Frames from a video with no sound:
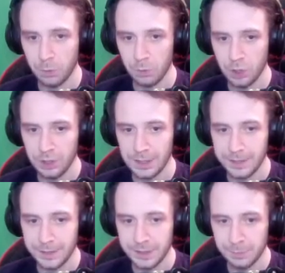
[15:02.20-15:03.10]
like this,
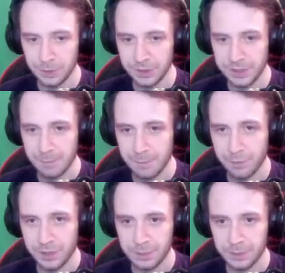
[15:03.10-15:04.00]
but the same principle
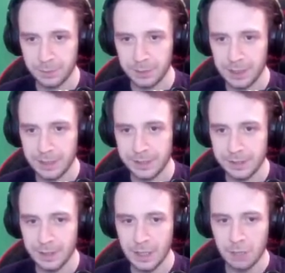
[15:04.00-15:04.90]
applies.
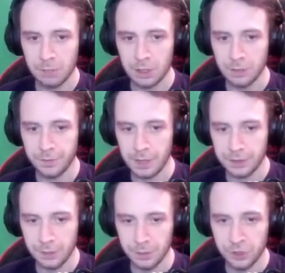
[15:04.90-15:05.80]
We go for our double
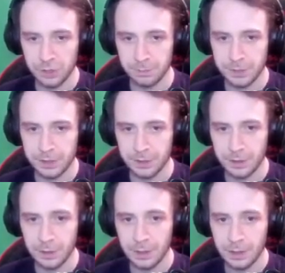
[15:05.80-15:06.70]
jumps,
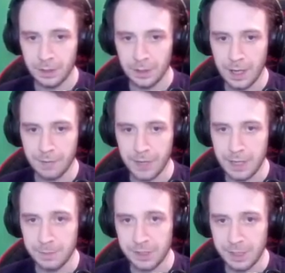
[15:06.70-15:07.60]
either enemy
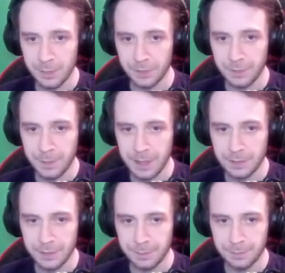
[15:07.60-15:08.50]
step off the back of him
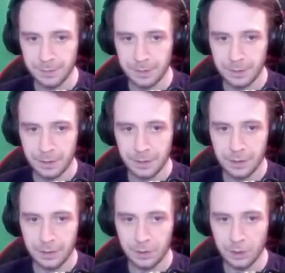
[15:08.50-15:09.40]

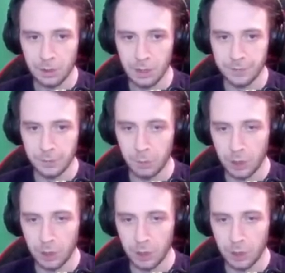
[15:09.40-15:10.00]
or off the wall,